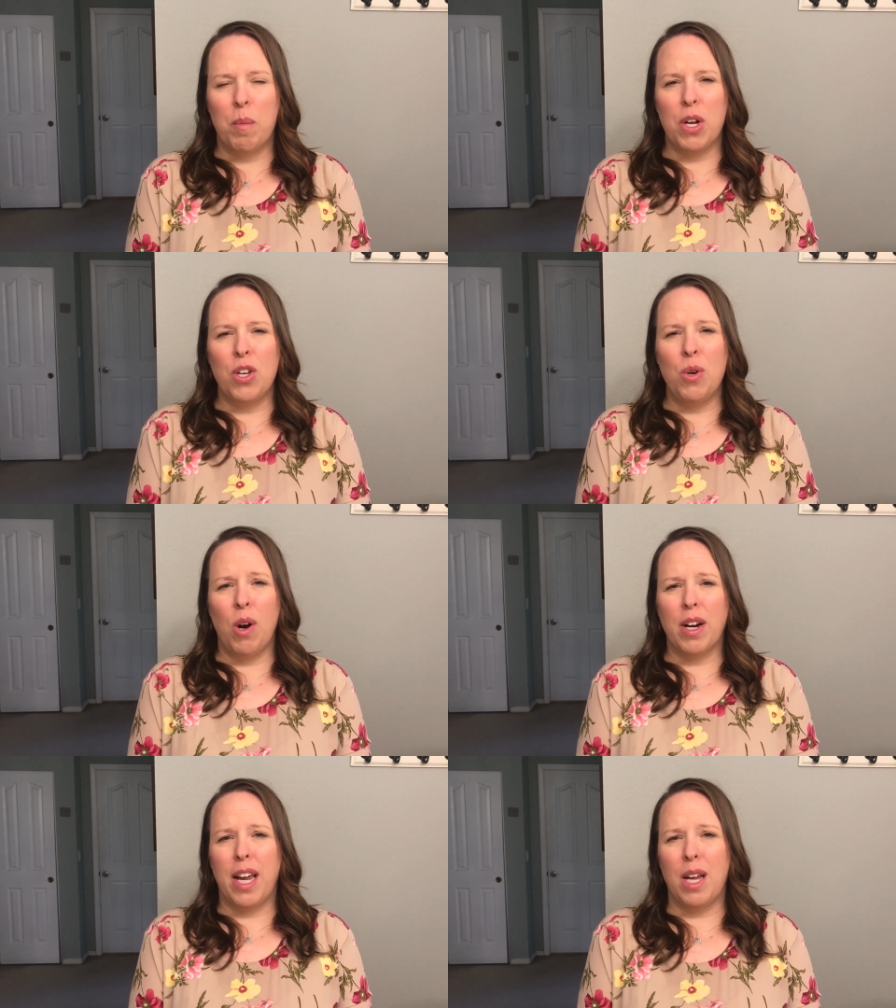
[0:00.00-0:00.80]
but you
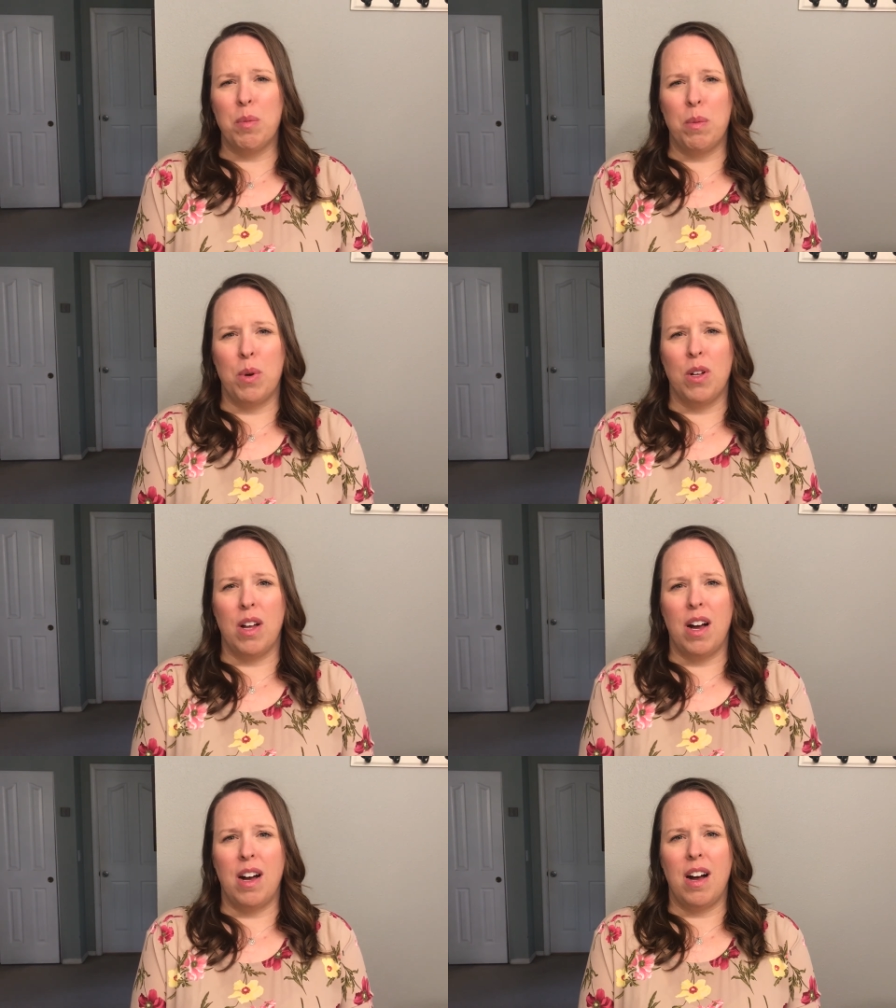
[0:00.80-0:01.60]
are
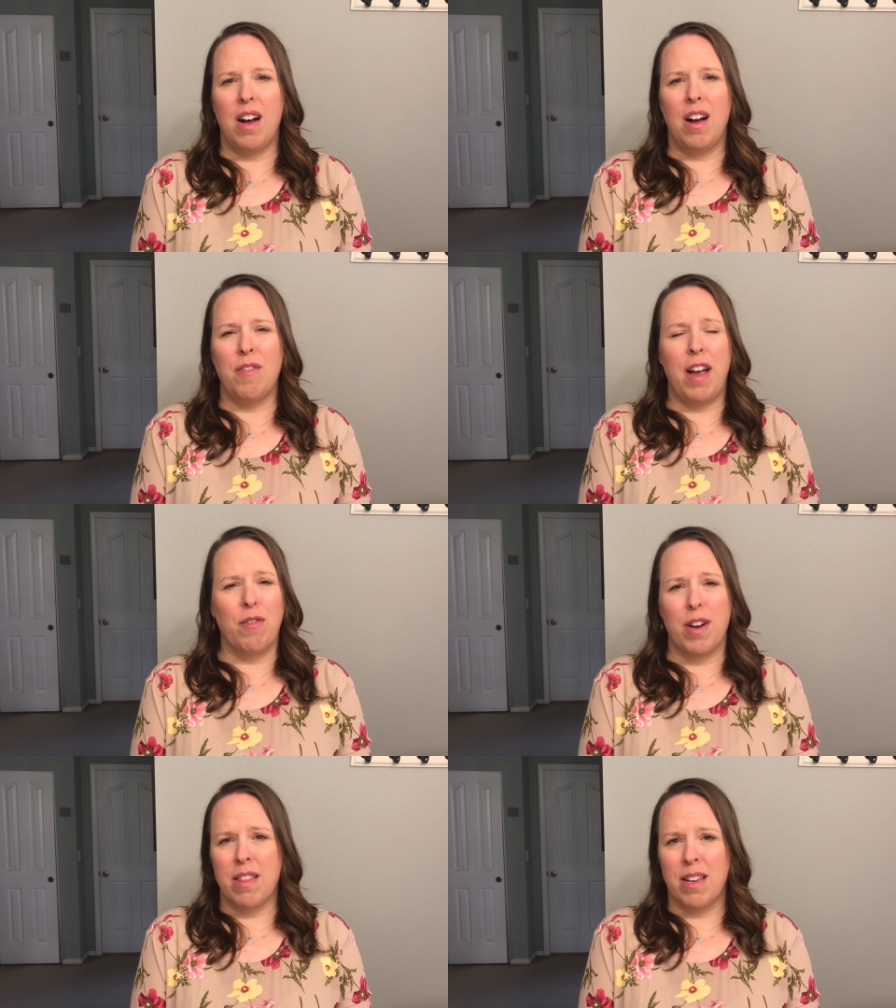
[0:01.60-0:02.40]
capable of
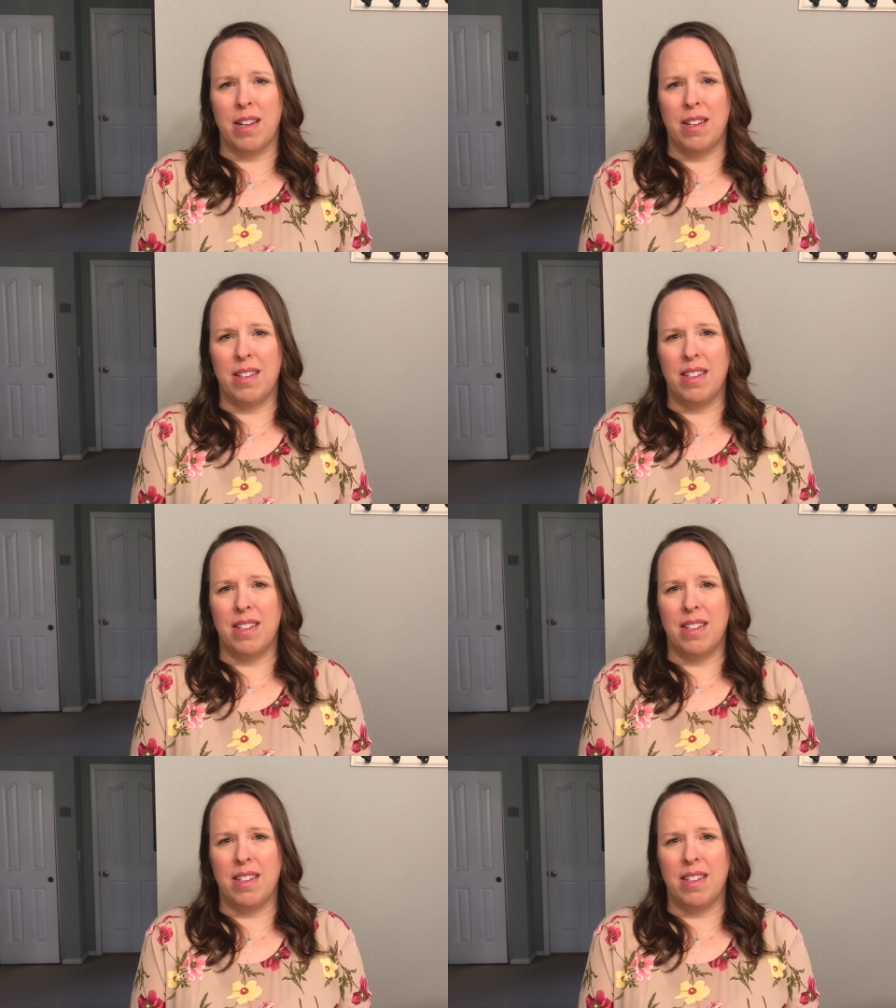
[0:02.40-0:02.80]
everything.